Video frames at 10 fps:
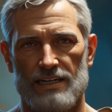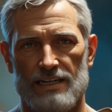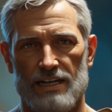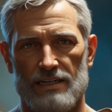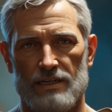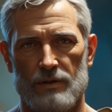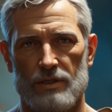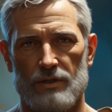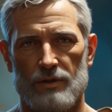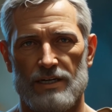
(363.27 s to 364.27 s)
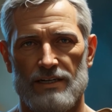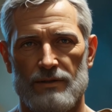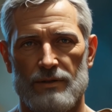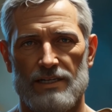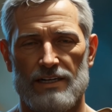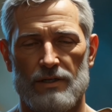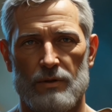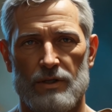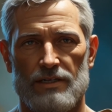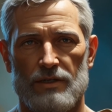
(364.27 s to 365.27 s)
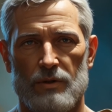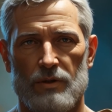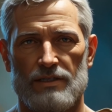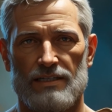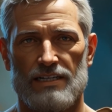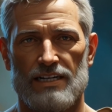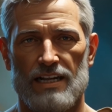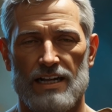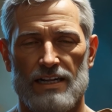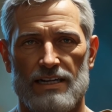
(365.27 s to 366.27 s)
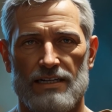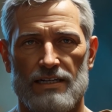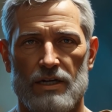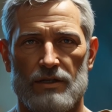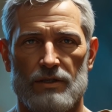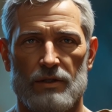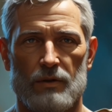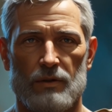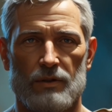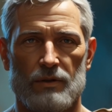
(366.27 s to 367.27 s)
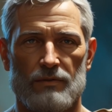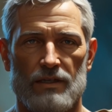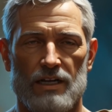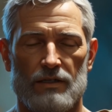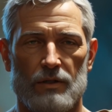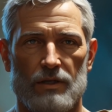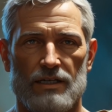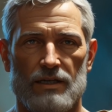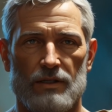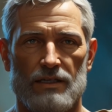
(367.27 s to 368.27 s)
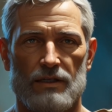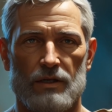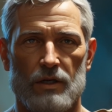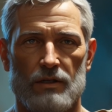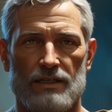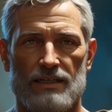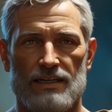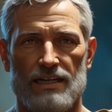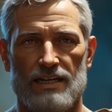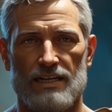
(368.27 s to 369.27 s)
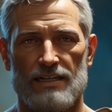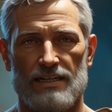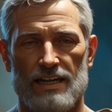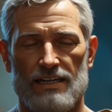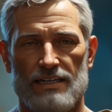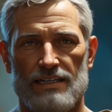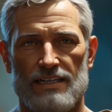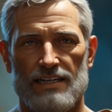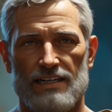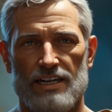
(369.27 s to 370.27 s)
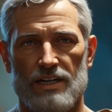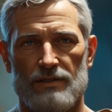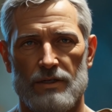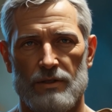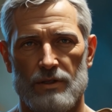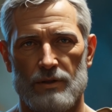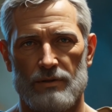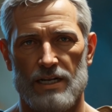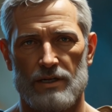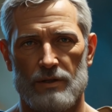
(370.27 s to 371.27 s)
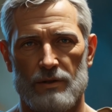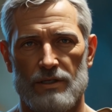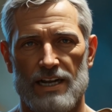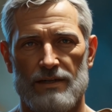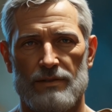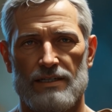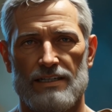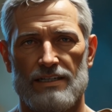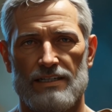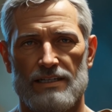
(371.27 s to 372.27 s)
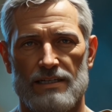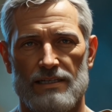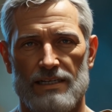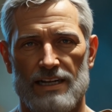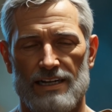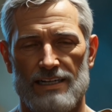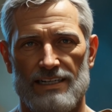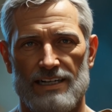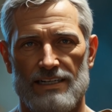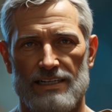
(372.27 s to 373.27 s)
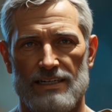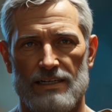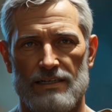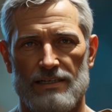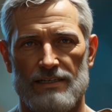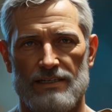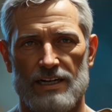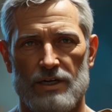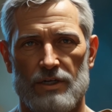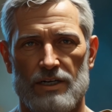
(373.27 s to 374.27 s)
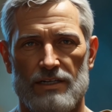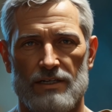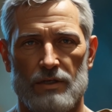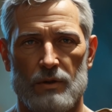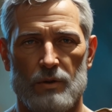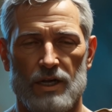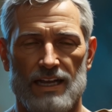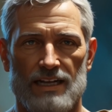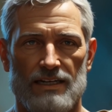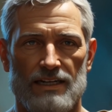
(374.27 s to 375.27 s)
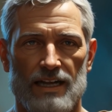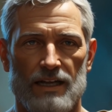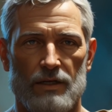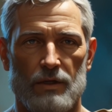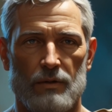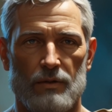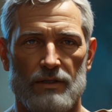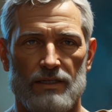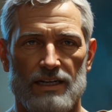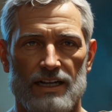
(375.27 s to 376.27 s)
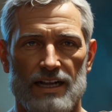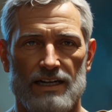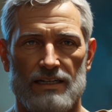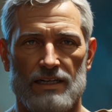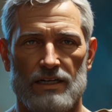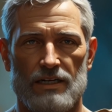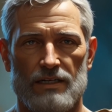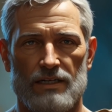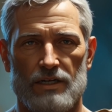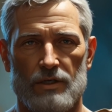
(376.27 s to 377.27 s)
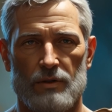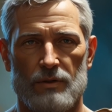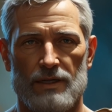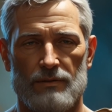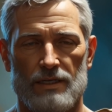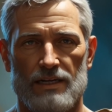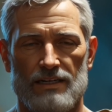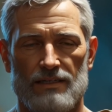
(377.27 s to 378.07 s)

not as a retreat, but as a resource. In solitude, you'll find your clearest thoughts. Second, seek others who value depth. They exist. They are just quiet like you. And third, remember,